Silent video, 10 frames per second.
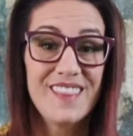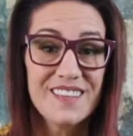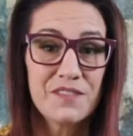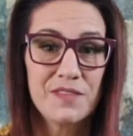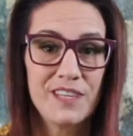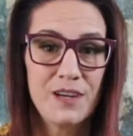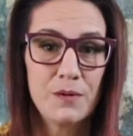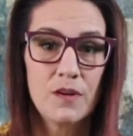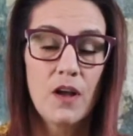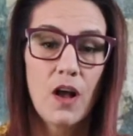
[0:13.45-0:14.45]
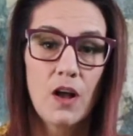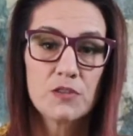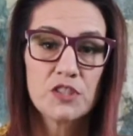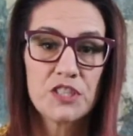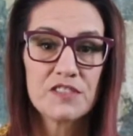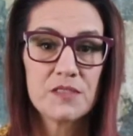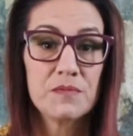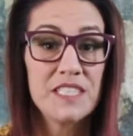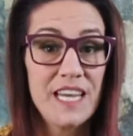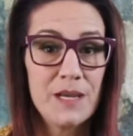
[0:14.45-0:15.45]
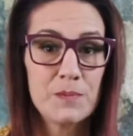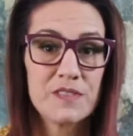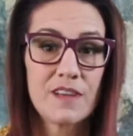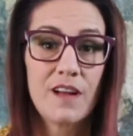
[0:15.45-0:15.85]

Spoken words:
this video, I'll share some tips